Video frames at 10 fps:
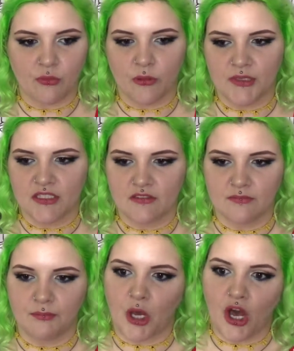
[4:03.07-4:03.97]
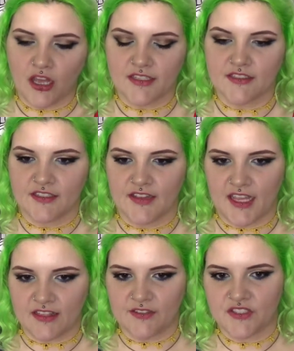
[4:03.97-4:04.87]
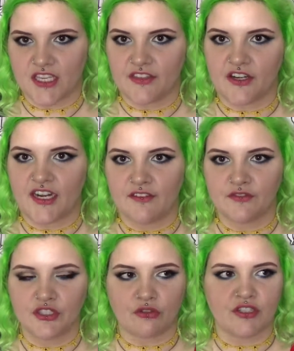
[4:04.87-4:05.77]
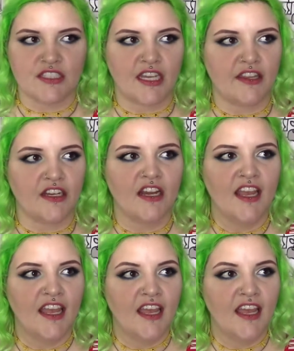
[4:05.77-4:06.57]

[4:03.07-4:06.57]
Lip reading: woman bond and they live together and have children together.